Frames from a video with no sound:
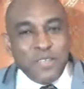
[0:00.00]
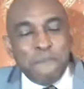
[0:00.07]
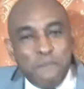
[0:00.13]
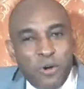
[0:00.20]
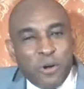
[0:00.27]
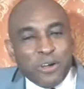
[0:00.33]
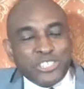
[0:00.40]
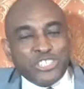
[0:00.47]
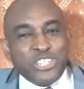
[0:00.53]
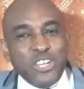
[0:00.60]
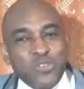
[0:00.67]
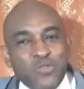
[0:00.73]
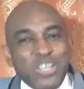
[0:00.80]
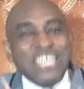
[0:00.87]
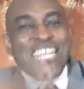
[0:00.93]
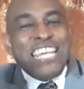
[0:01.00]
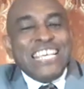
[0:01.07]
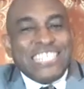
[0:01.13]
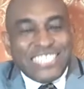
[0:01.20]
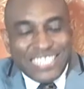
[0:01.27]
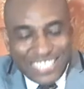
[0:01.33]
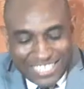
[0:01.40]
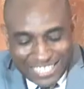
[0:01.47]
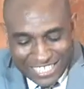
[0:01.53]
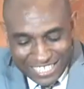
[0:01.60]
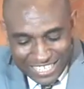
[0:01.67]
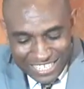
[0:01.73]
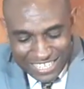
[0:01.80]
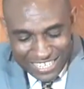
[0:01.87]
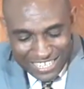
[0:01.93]
The more she
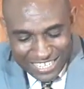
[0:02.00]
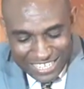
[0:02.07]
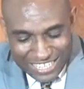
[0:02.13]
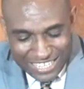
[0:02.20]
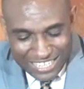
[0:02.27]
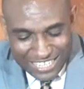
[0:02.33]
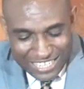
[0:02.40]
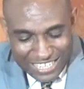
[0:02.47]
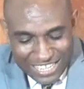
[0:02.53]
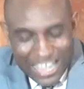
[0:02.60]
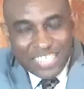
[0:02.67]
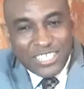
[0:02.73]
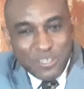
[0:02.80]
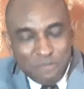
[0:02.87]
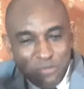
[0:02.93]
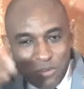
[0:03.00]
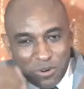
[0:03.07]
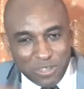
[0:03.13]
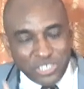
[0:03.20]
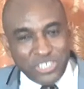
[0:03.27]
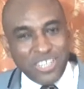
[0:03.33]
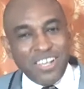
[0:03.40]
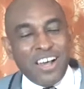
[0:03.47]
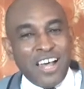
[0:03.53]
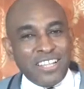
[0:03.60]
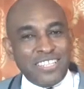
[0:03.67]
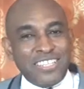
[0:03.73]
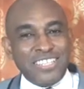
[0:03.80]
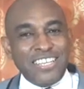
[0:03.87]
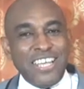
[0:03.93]
released is the more she
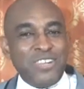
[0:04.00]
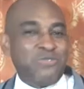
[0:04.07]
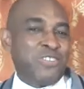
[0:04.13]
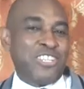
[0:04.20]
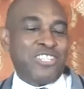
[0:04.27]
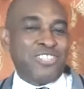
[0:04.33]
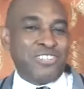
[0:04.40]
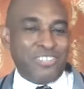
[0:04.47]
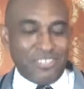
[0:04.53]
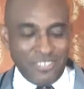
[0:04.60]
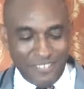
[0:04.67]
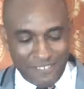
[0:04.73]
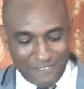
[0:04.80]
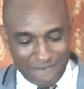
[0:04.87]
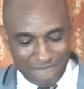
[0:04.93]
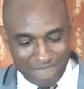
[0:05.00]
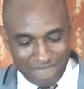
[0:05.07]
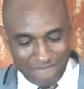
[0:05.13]
got in return.